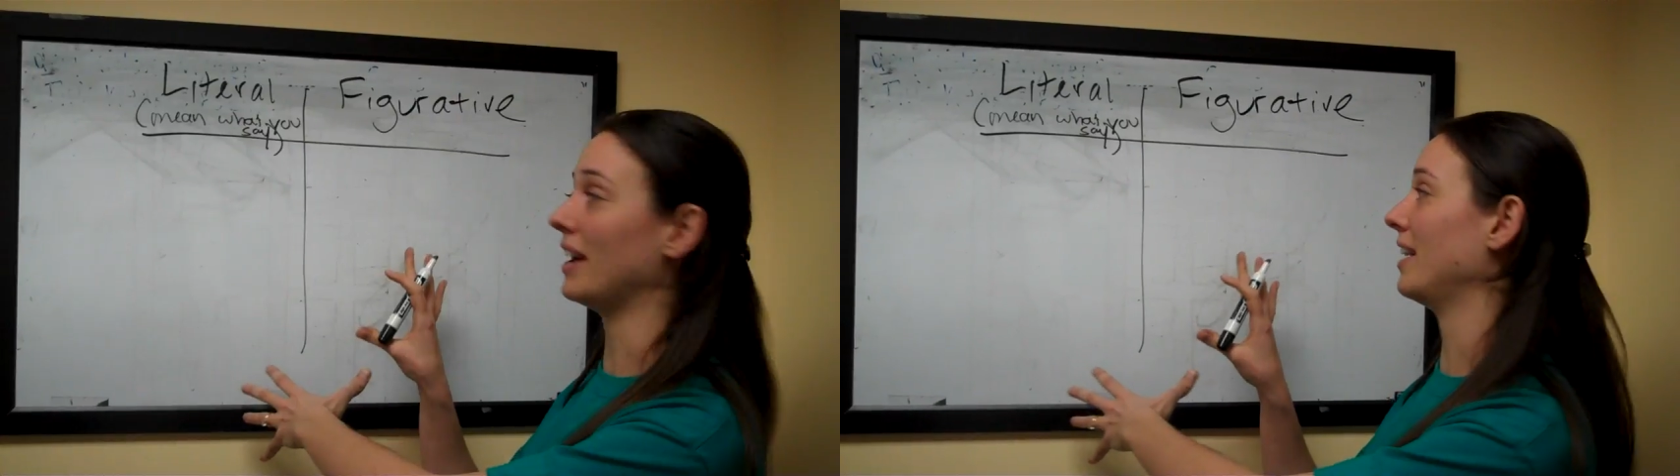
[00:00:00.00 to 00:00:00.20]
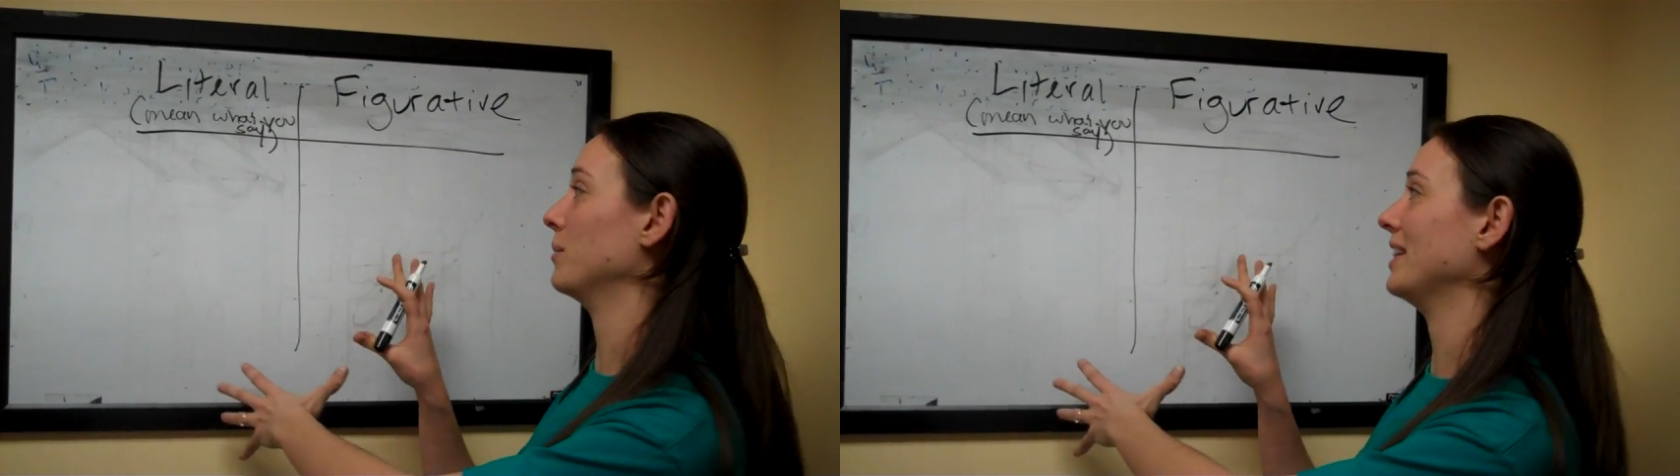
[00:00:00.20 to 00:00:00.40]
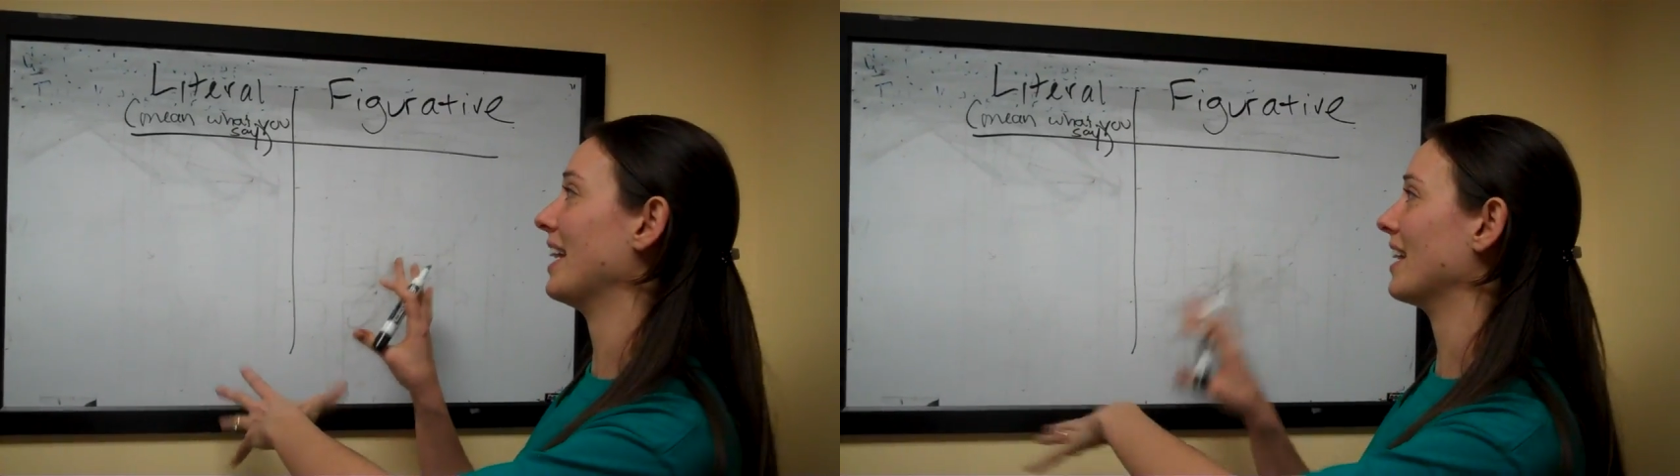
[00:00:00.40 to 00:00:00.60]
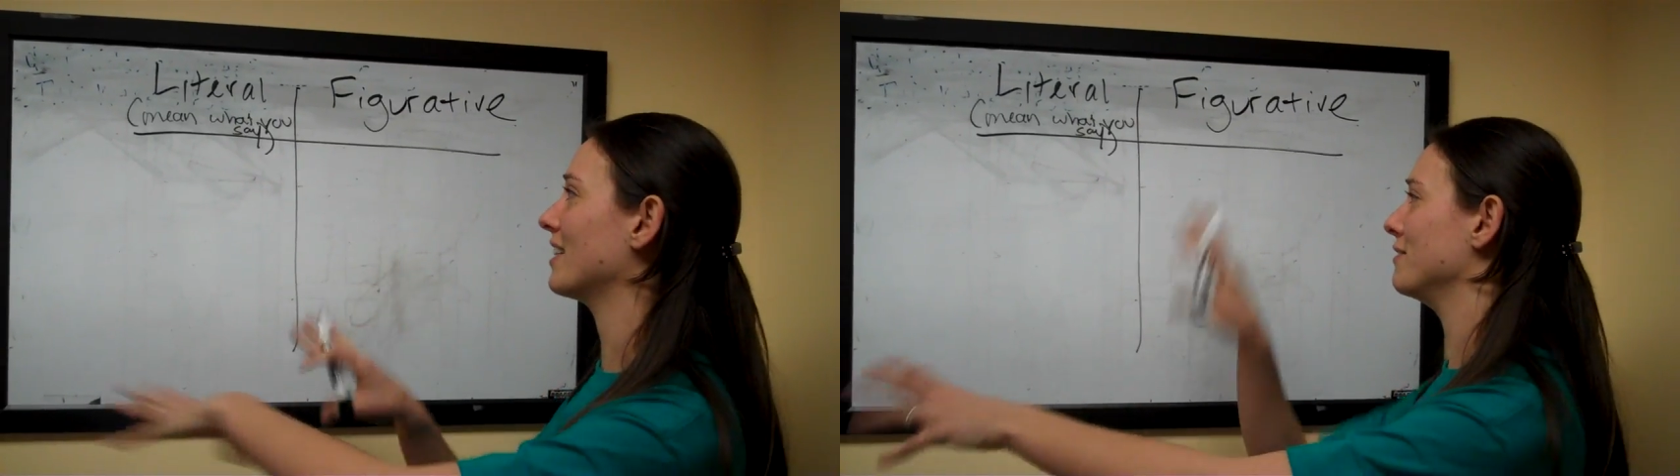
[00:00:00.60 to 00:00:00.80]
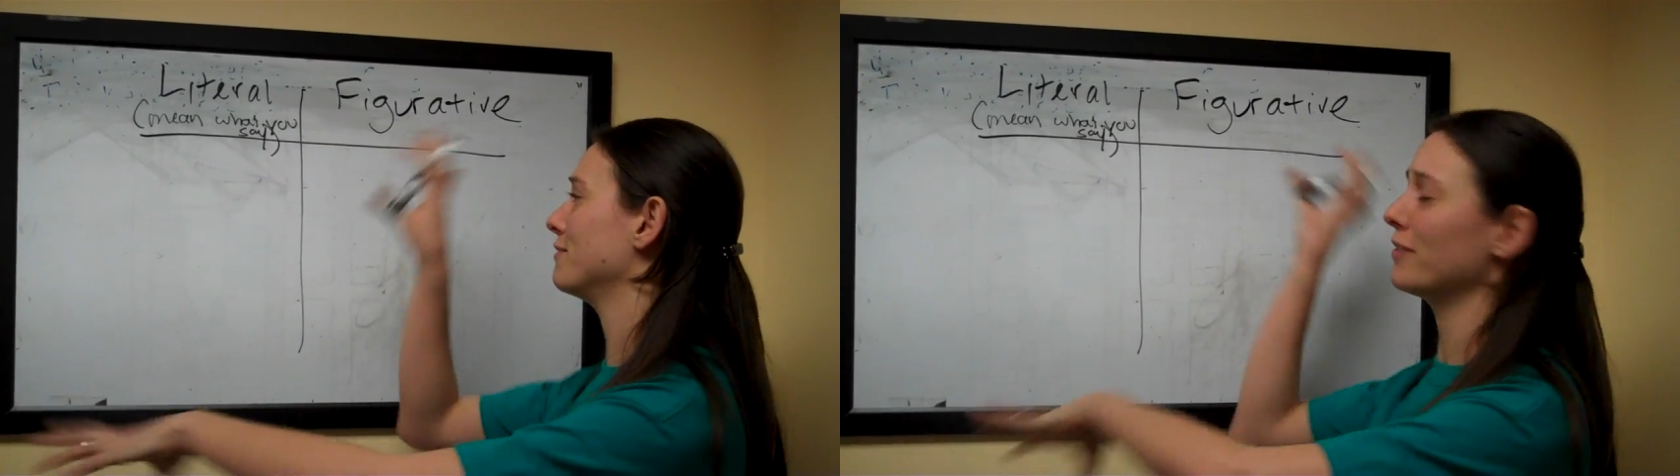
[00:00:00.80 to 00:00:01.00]
way when they
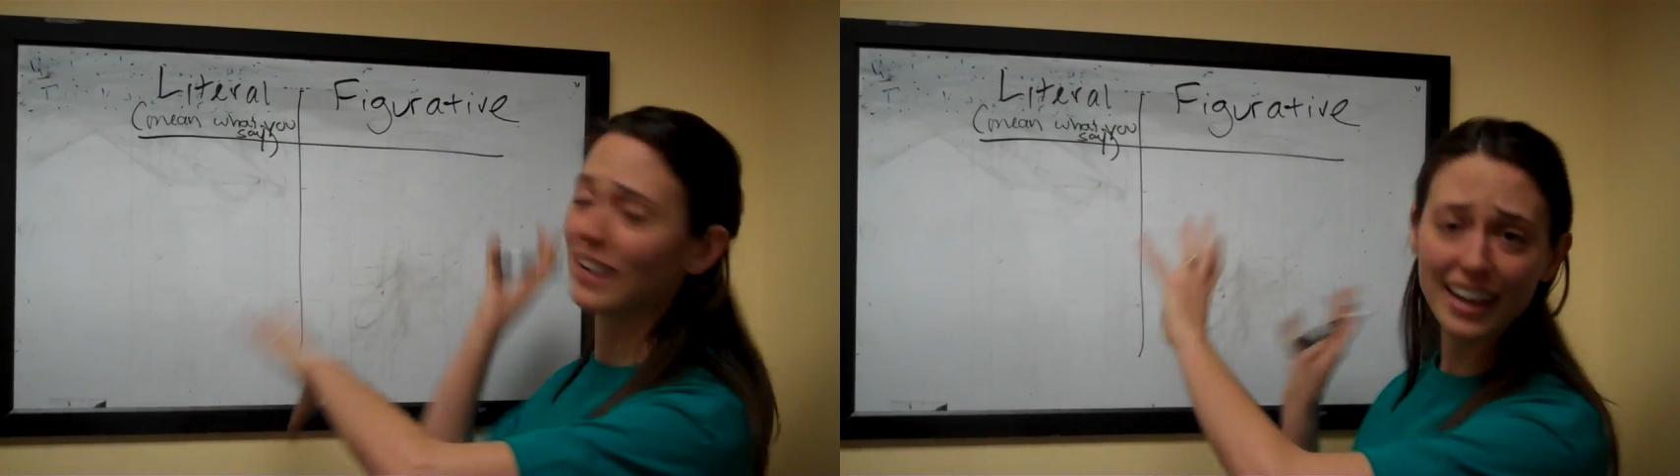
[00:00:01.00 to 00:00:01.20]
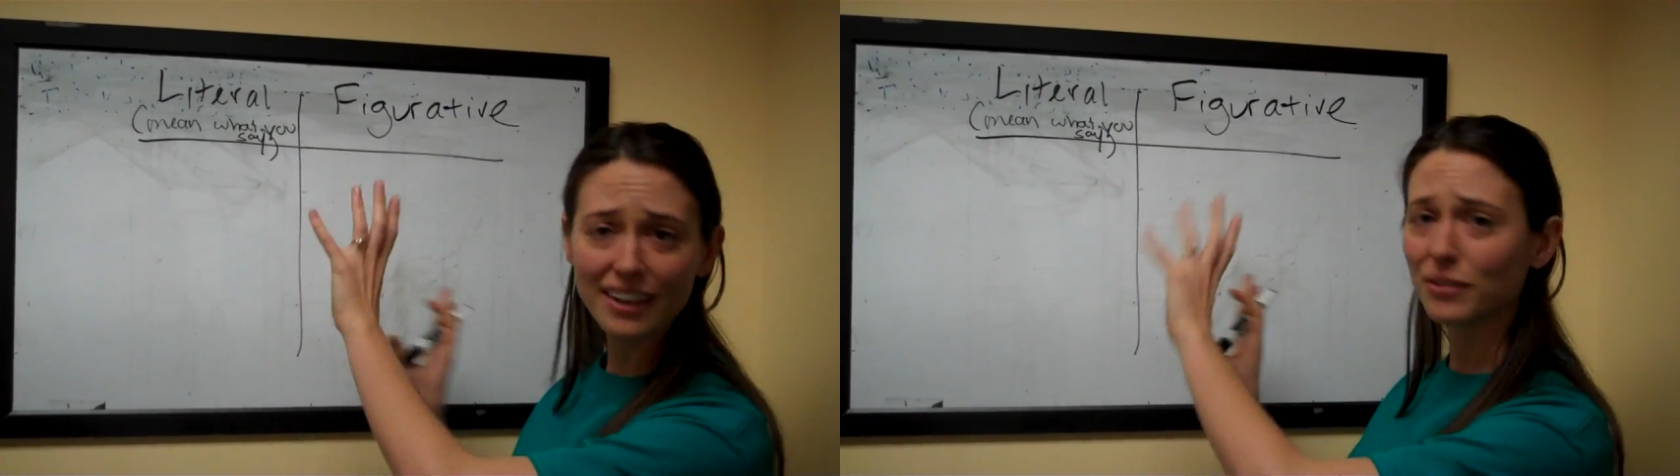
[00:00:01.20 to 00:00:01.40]
forget